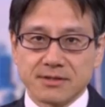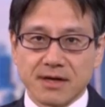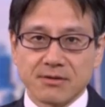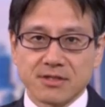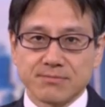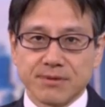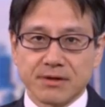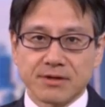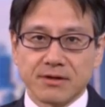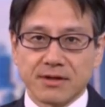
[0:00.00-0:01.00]
is now
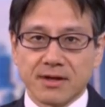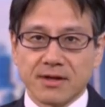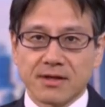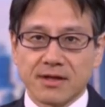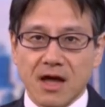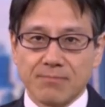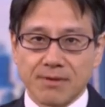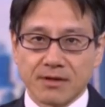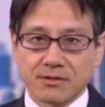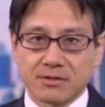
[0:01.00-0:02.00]
expecting the
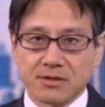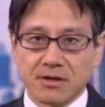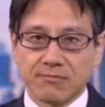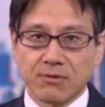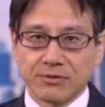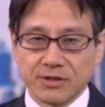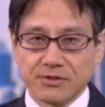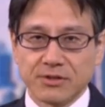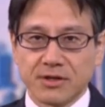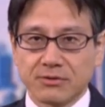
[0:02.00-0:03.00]
capex for
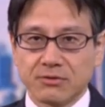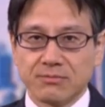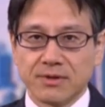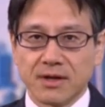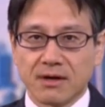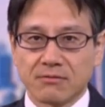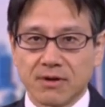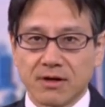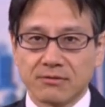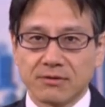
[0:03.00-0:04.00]
this year to be
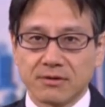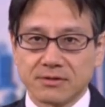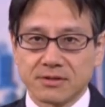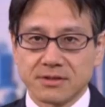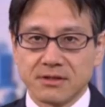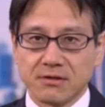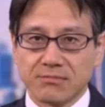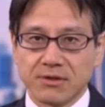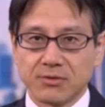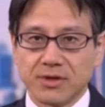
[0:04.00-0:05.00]
around
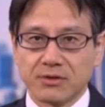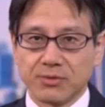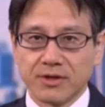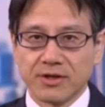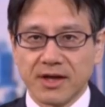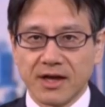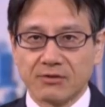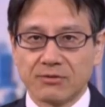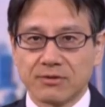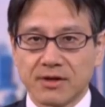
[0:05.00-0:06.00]
between
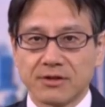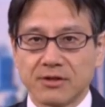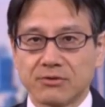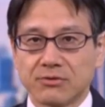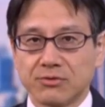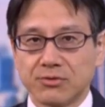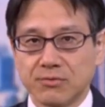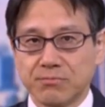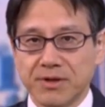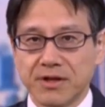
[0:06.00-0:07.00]
28 to
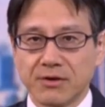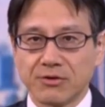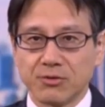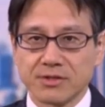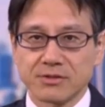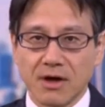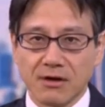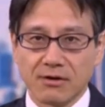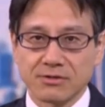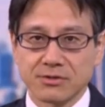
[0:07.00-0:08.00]
32 billion US
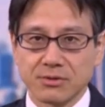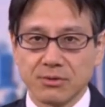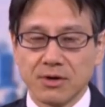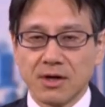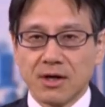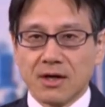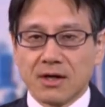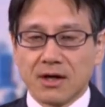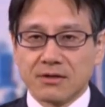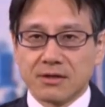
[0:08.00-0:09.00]
dollars. So
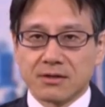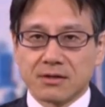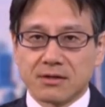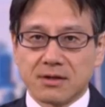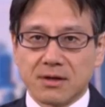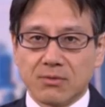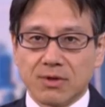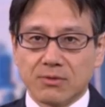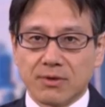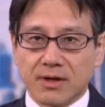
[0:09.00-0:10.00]
I think that
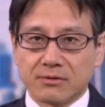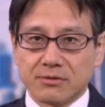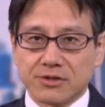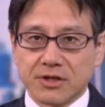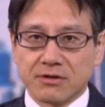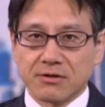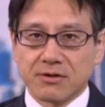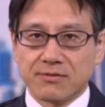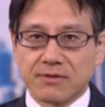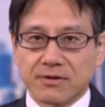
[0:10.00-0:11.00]
we would like to check
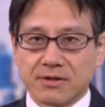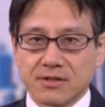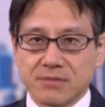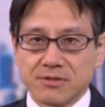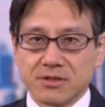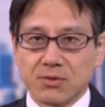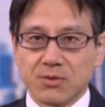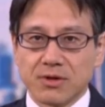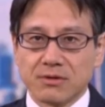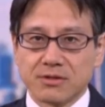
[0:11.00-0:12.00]
if TSMC
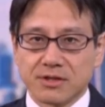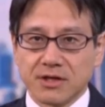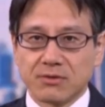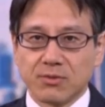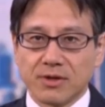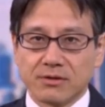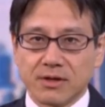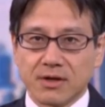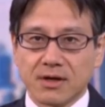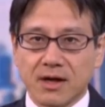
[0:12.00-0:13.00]
will stick with
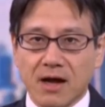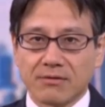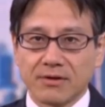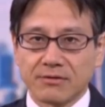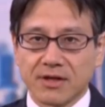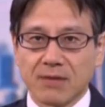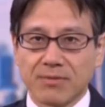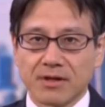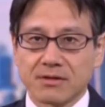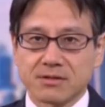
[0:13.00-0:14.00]
the current
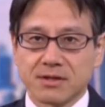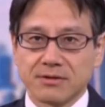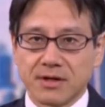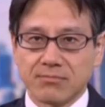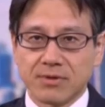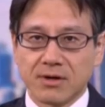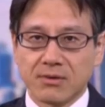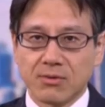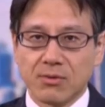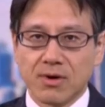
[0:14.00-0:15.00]
capex number,
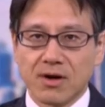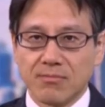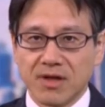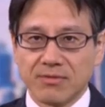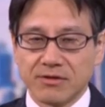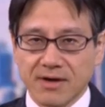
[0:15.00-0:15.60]
or maybe